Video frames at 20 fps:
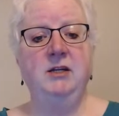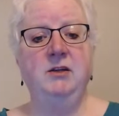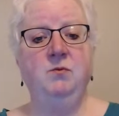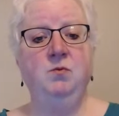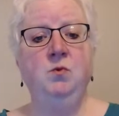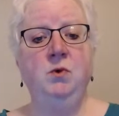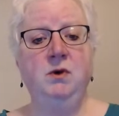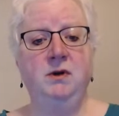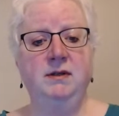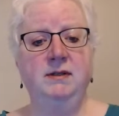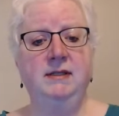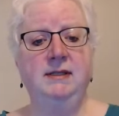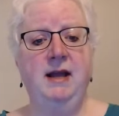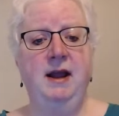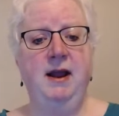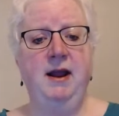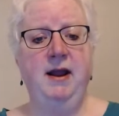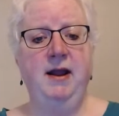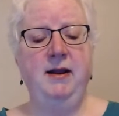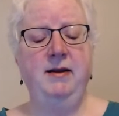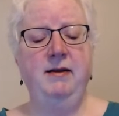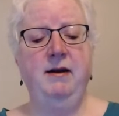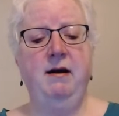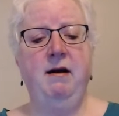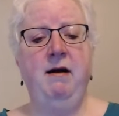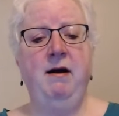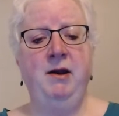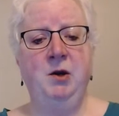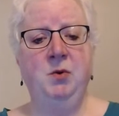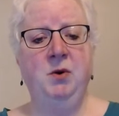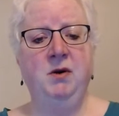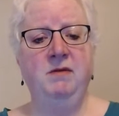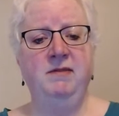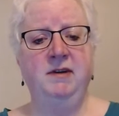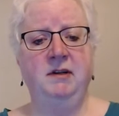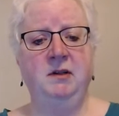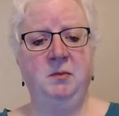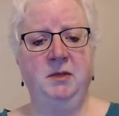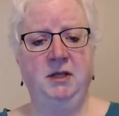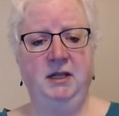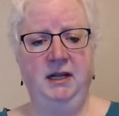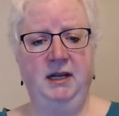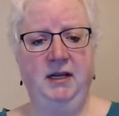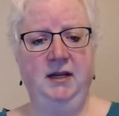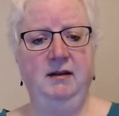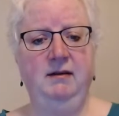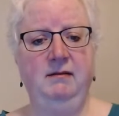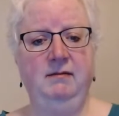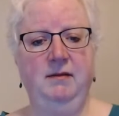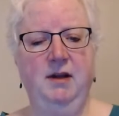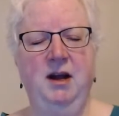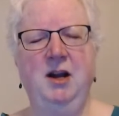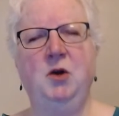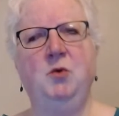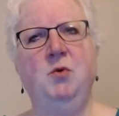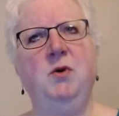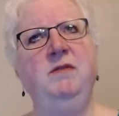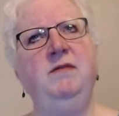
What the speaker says: will say unequivocally, I